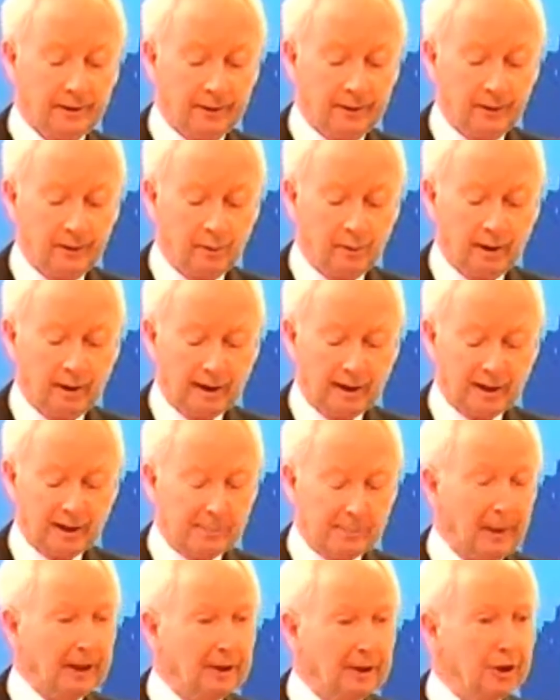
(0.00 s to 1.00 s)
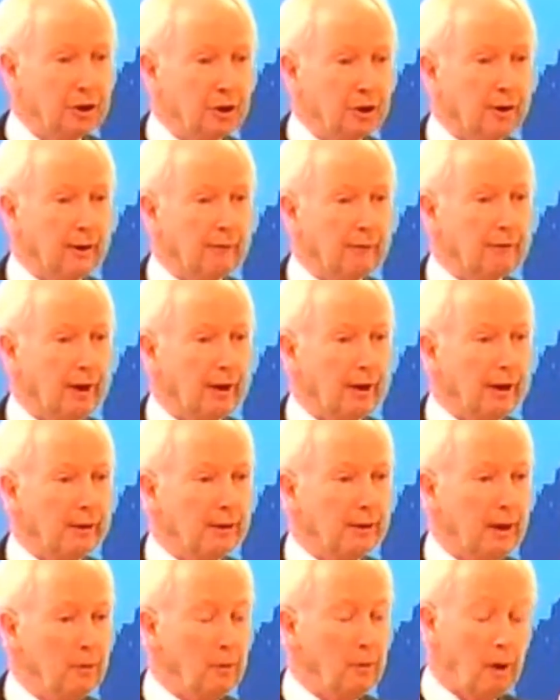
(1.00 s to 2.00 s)
where expenditure have
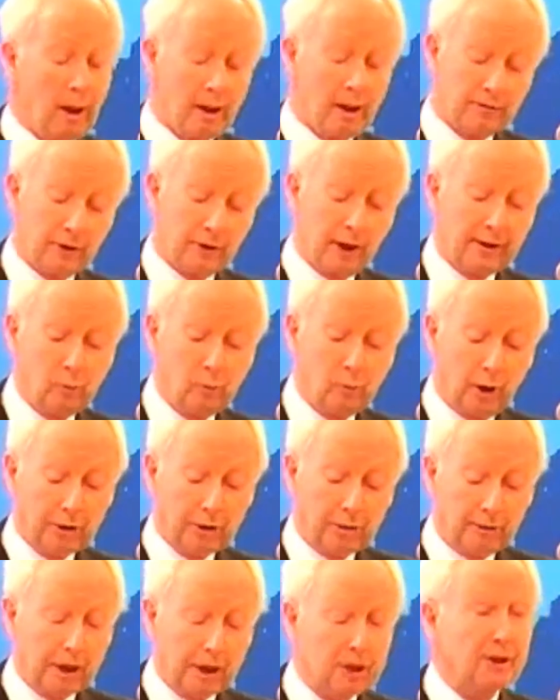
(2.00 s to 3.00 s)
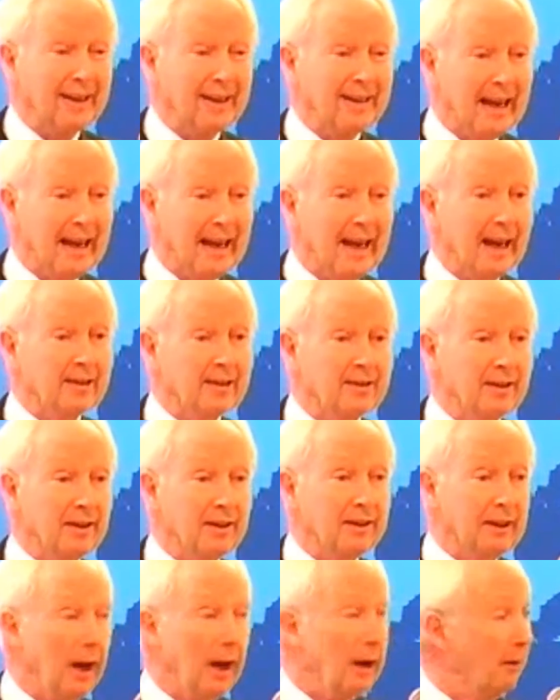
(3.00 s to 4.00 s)
gone in one direction and tax in
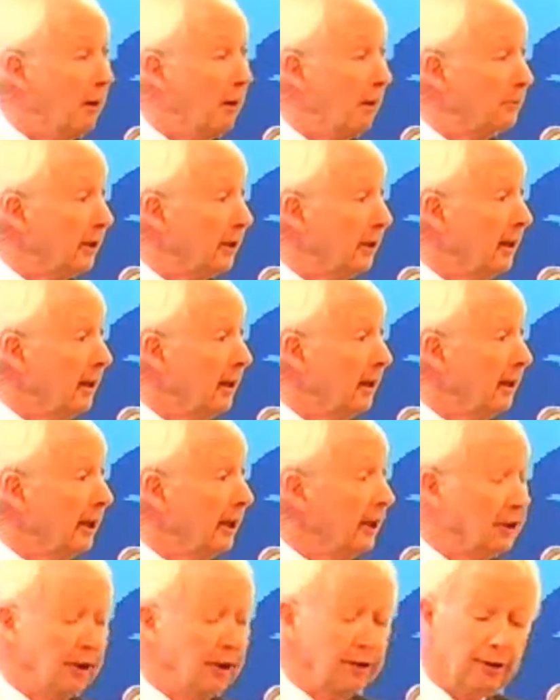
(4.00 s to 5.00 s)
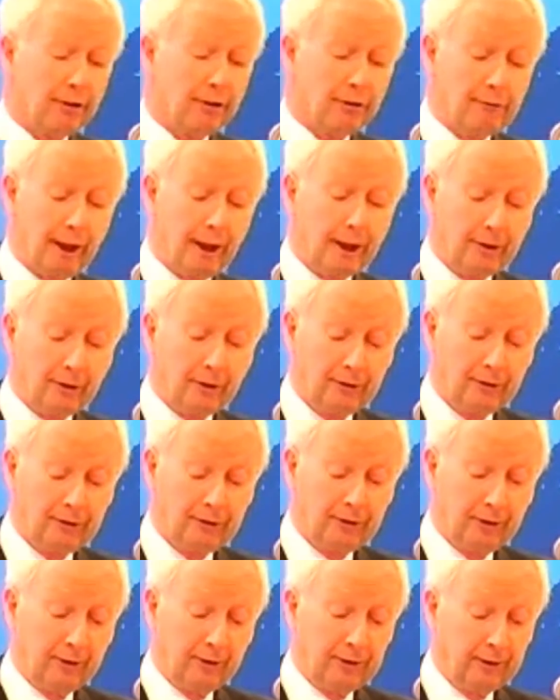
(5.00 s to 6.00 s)
the opposite. It is
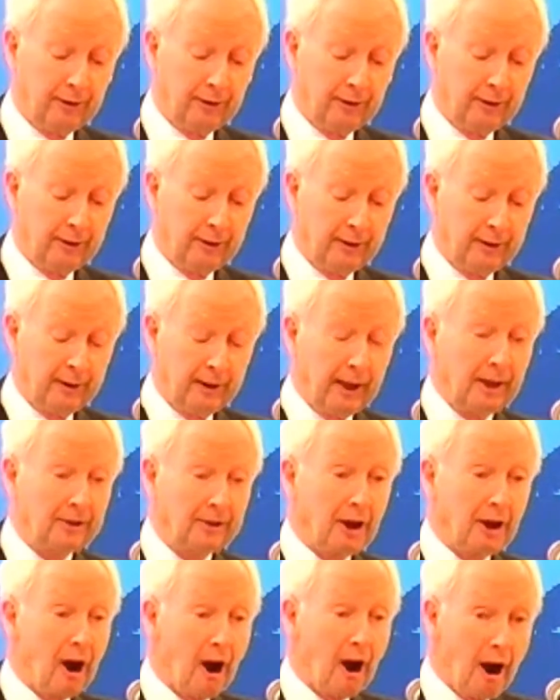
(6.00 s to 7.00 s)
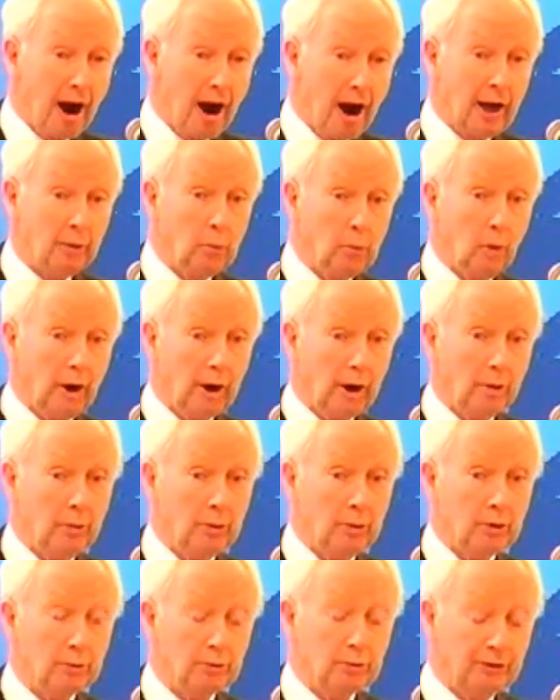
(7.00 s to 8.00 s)
horrendous. And the hard work
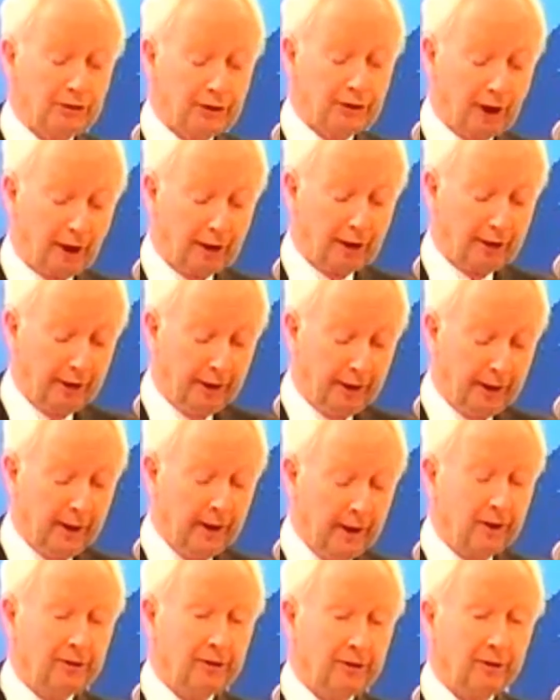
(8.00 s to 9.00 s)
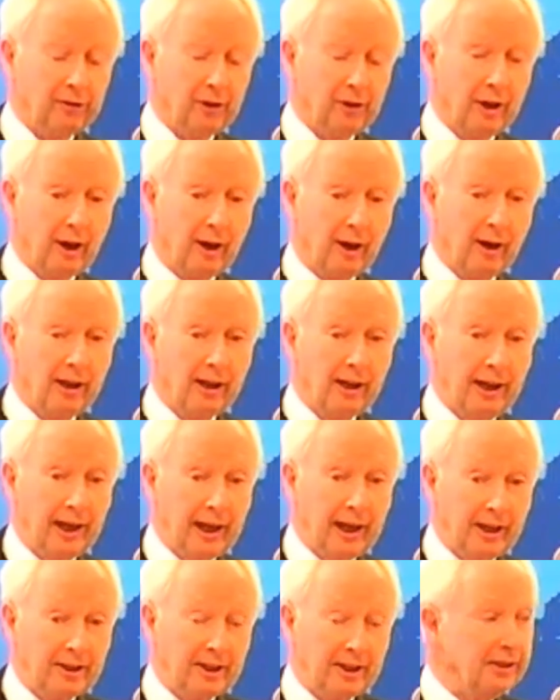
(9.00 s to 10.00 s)
which was done since the early
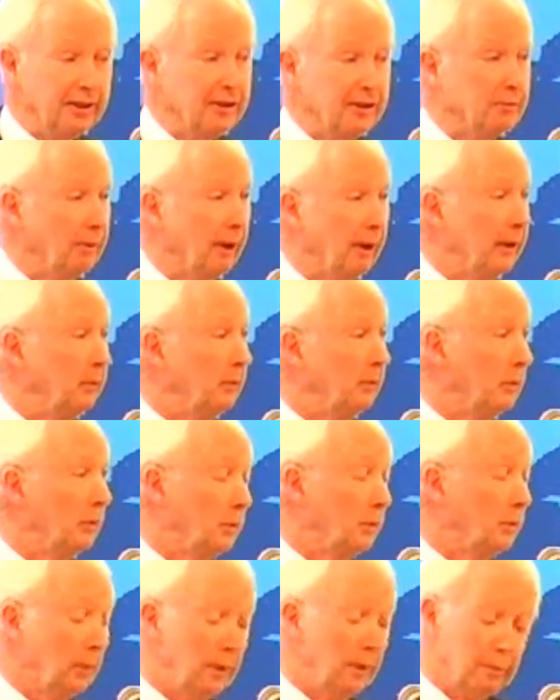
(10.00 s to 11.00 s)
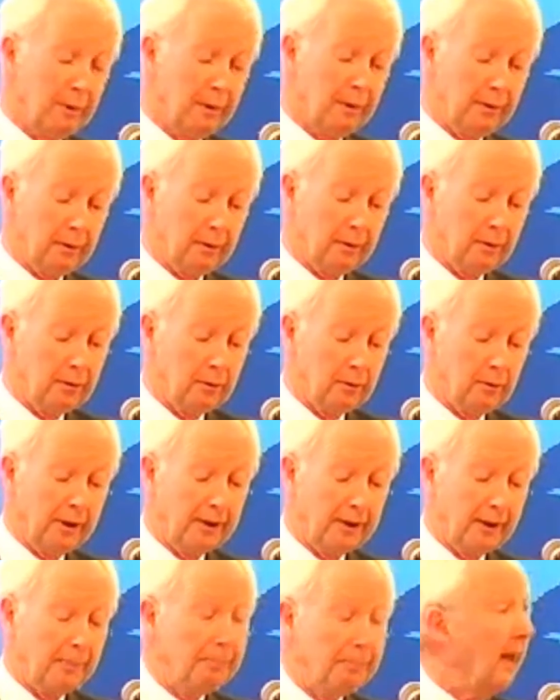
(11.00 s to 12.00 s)
80s, when we were
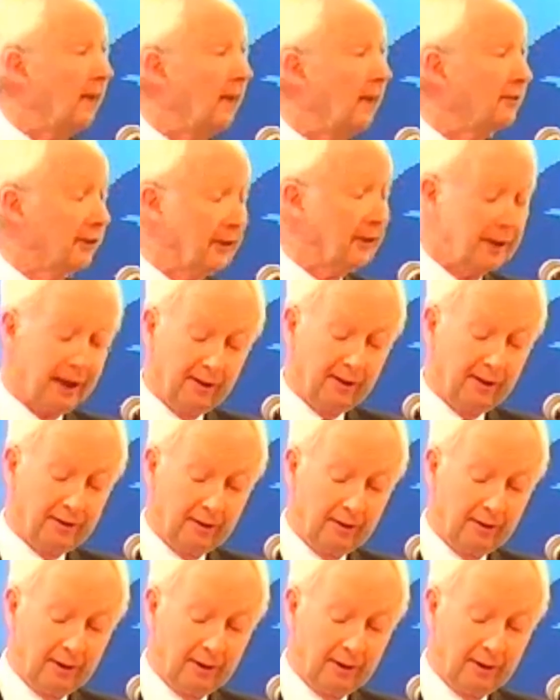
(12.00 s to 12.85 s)
quite a basket case,